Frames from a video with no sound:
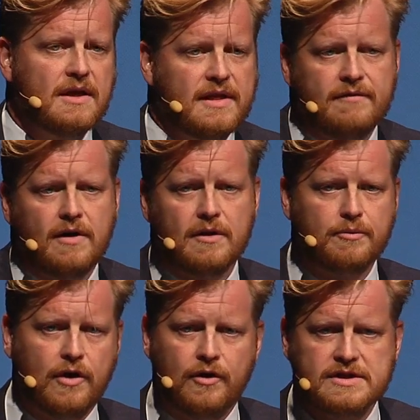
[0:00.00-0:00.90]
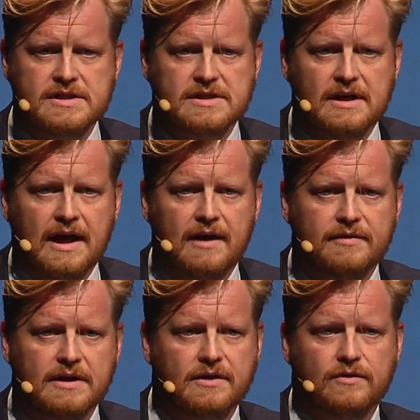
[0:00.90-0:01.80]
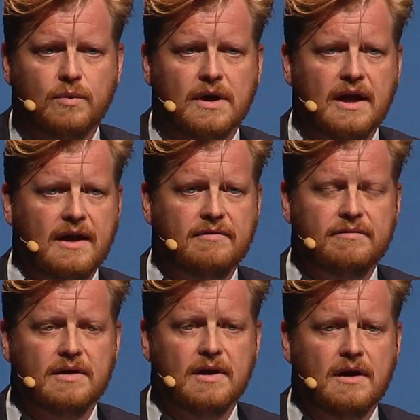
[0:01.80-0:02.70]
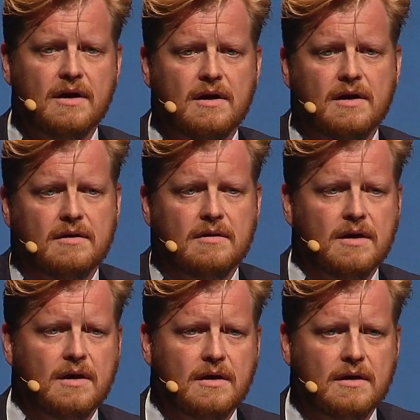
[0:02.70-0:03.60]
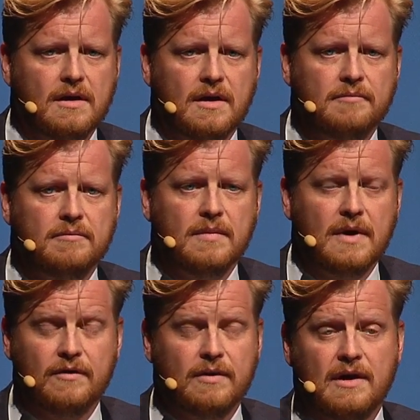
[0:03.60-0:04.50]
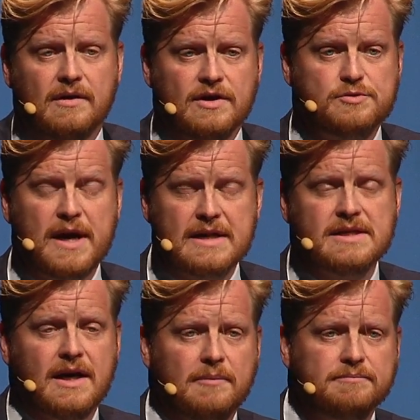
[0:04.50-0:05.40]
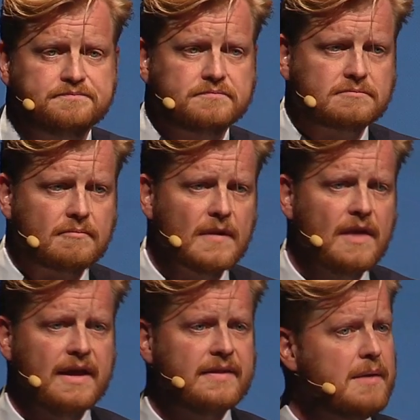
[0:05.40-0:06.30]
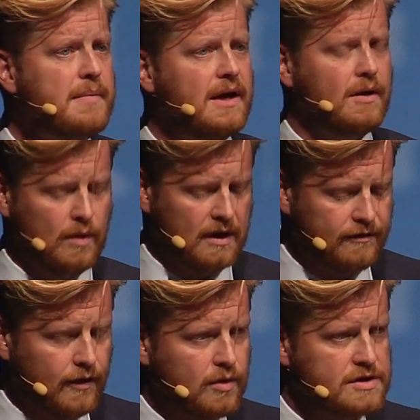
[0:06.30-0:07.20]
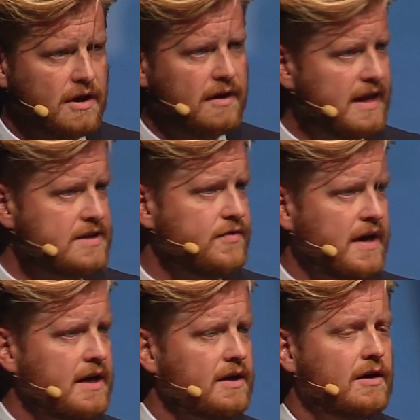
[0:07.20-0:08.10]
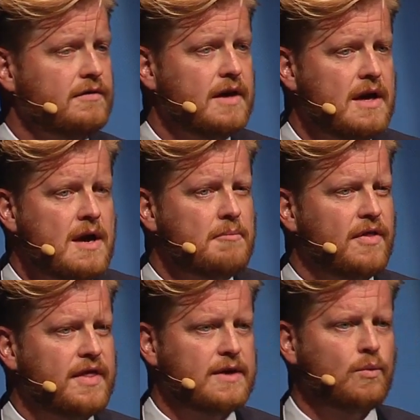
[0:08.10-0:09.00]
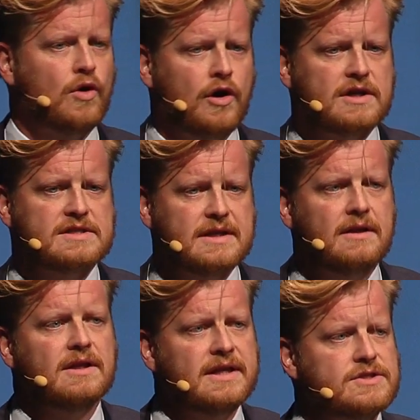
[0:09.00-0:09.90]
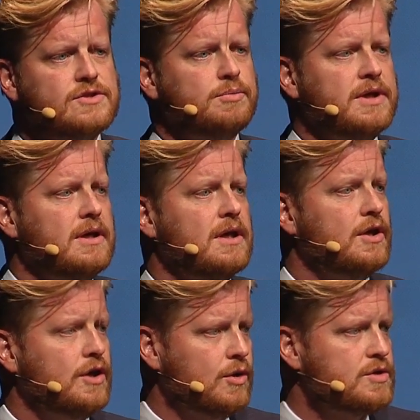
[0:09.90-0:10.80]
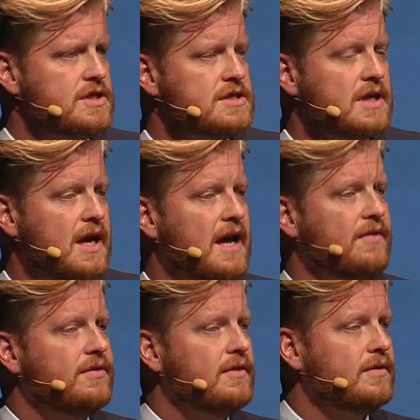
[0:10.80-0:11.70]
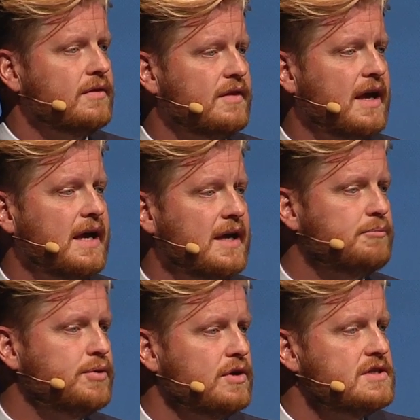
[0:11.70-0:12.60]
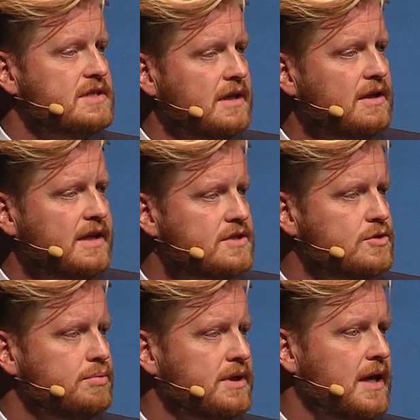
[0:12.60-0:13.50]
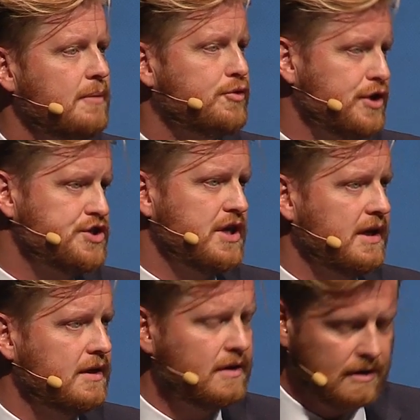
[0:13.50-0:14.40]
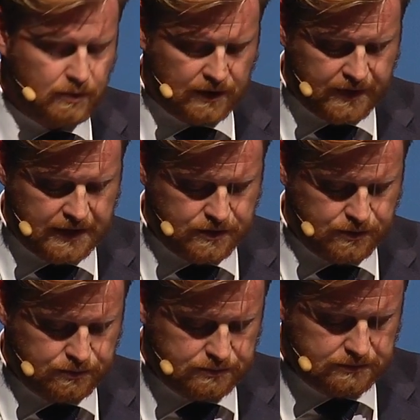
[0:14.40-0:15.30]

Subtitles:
They have other priorities in life. They just want to have a spare time that they may want to focus on. And that's fair enough, but their work still needs to be noticed and their input still needs to be appreciated, what they do.